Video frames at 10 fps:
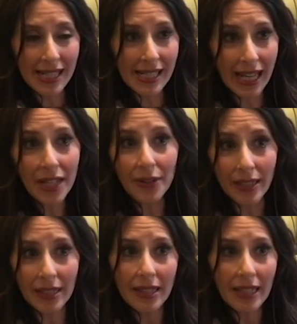It's
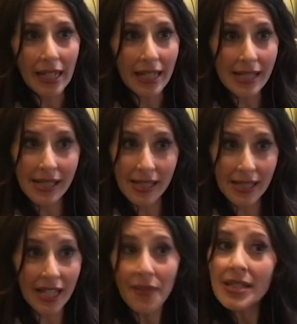sacred, it's
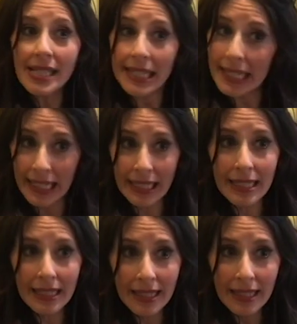devastating,
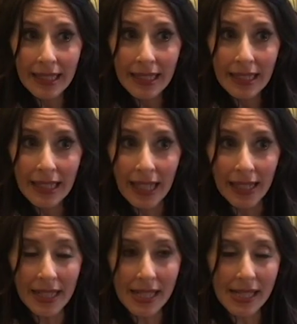and
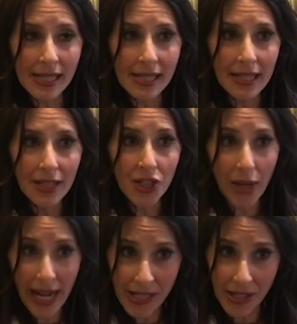it's
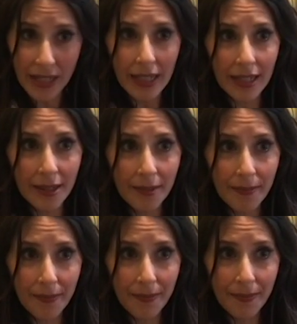tragic.
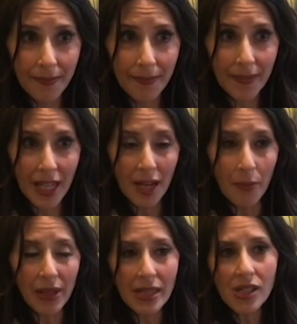
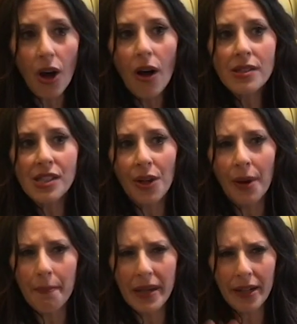But it's also
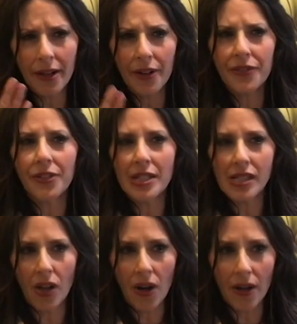a mirror for us
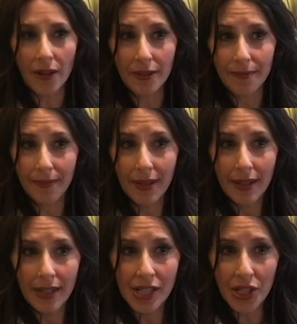all
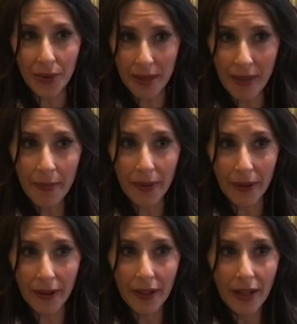to remember
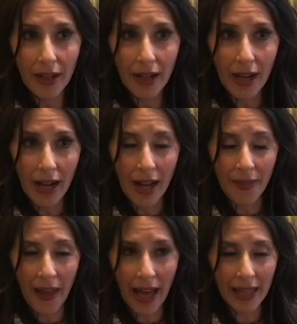
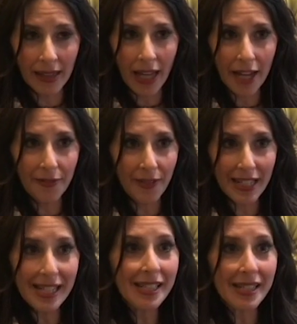that life
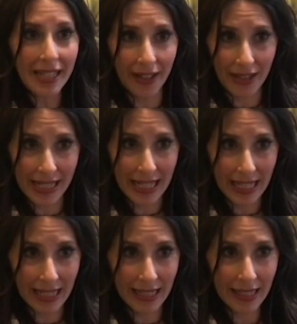isn't
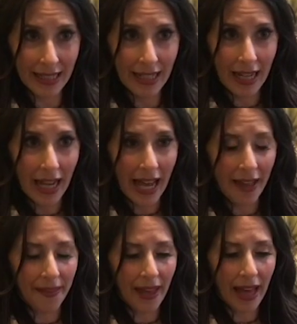guaranteed,
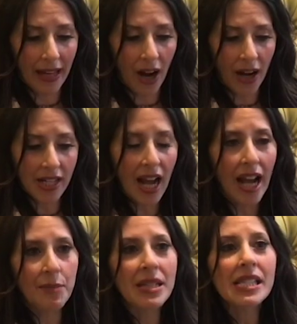and that our
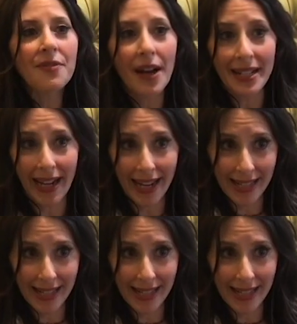time is finite,